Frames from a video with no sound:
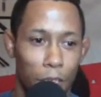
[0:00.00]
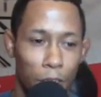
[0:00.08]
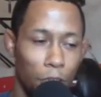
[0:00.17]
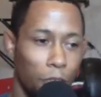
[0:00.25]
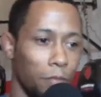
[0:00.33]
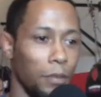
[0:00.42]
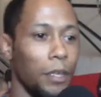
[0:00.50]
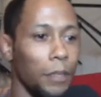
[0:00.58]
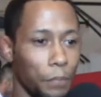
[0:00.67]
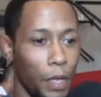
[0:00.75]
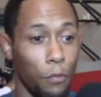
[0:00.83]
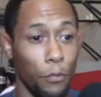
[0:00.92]
You know,
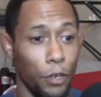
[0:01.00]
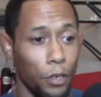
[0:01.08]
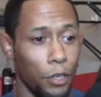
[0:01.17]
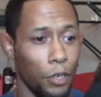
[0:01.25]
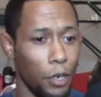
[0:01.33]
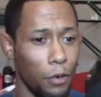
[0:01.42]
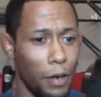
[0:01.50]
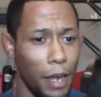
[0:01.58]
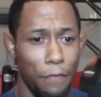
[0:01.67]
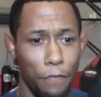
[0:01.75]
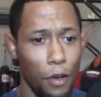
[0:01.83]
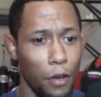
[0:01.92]
I'm real. You know, I
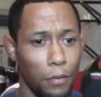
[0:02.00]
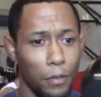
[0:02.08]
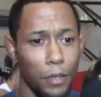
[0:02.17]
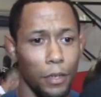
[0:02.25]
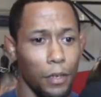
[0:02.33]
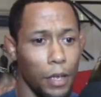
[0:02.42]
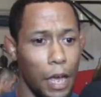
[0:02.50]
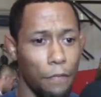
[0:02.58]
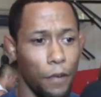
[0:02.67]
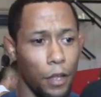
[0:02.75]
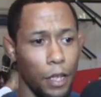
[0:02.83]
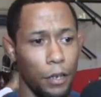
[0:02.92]
fought I
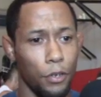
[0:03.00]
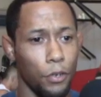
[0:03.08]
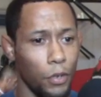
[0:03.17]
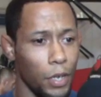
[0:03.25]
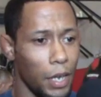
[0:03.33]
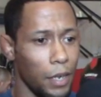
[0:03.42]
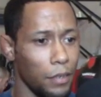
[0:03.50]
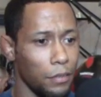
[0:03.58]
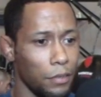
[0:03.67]
fought a lot of good guys.